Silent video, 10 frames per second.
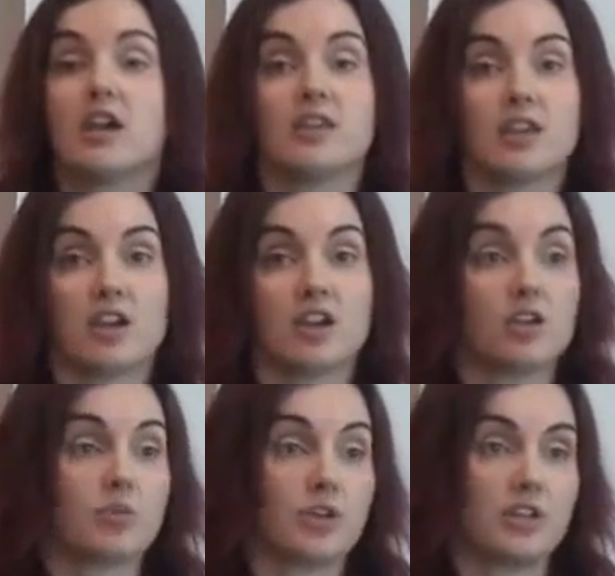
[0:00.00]
in the
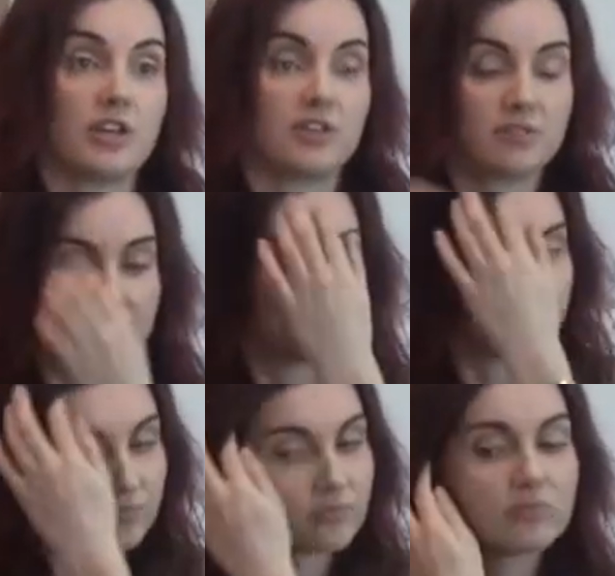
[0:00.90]
area where you live.
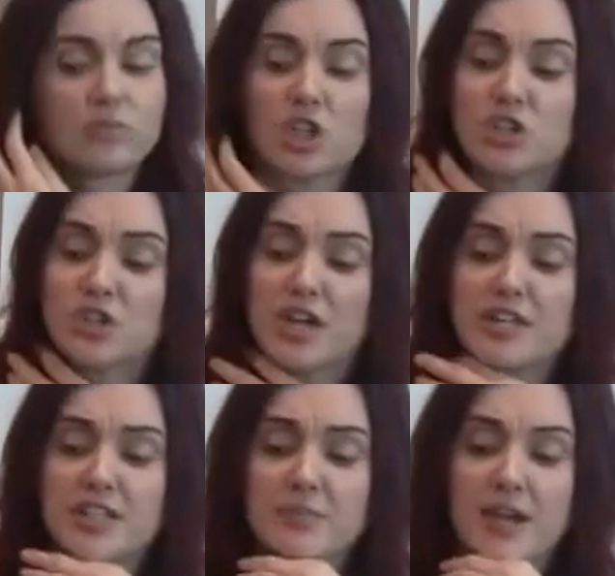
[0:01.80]
So the
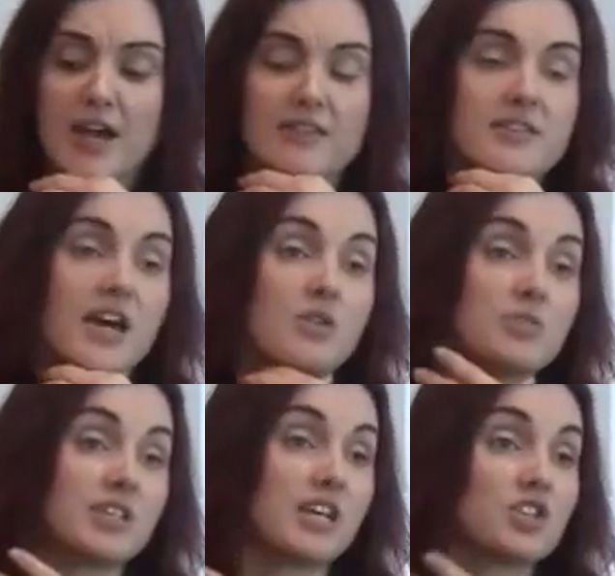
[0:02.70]
idea behind this guide
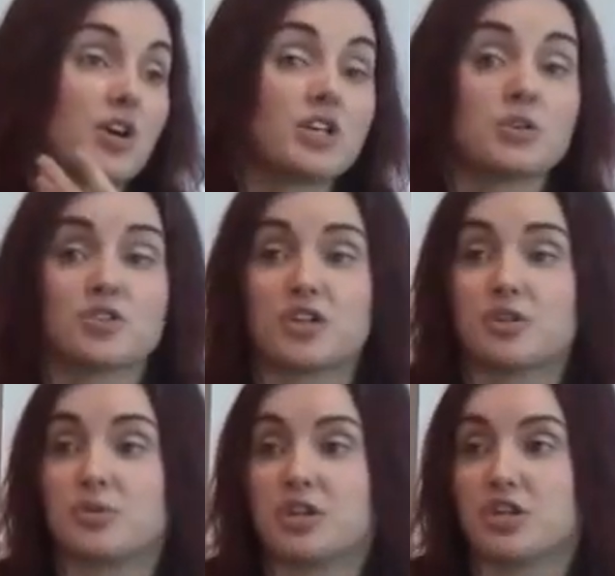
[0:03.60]
was, again, trying to
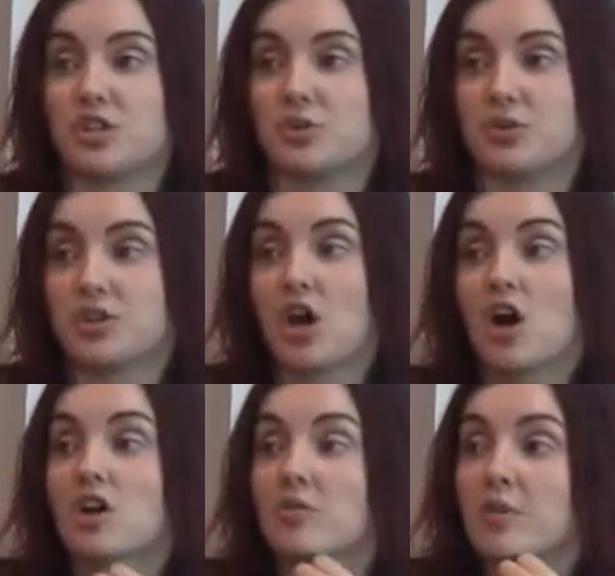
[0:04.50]
address those issues
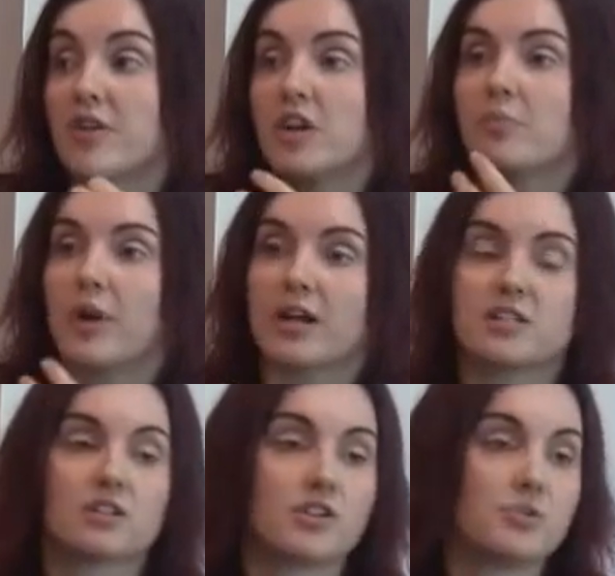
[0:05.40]
from a very
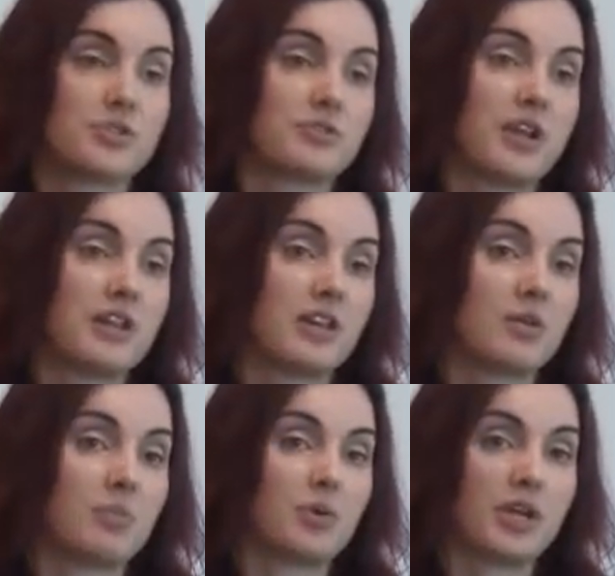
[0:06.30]
practical, user-friendly
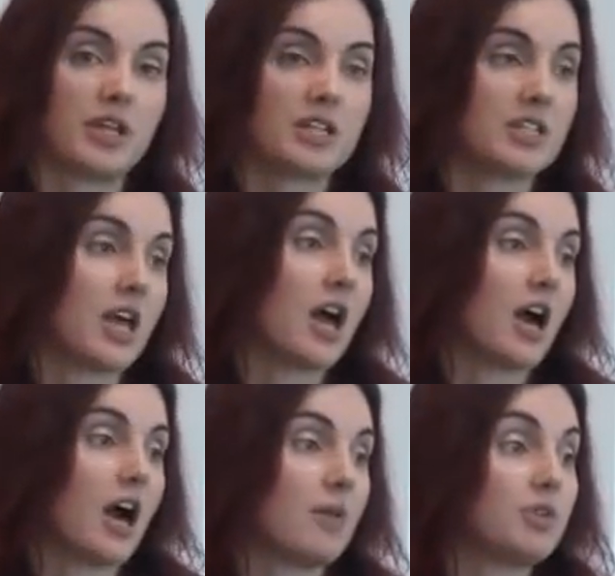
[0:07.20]
component.
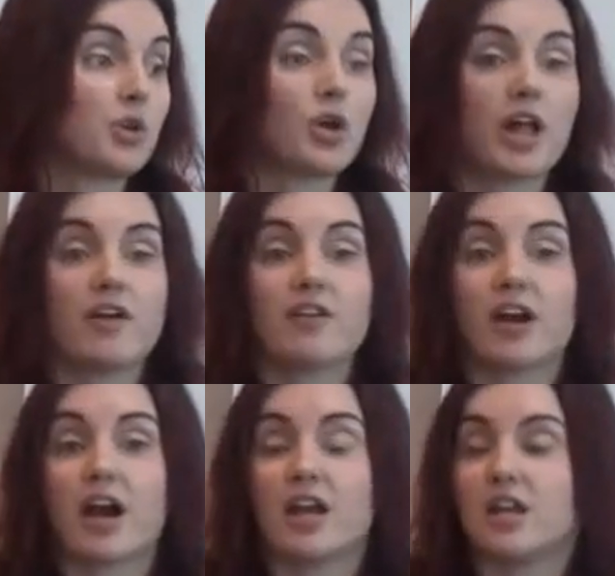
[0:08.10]
You all have a
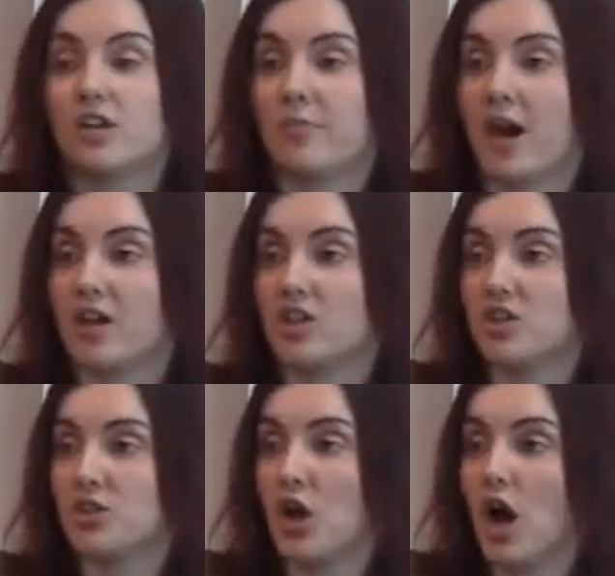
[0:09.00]
guide in your
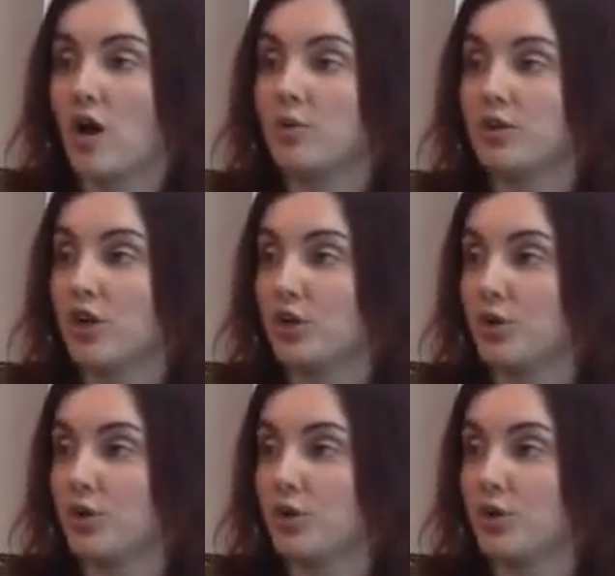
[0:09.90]
packages, so I will not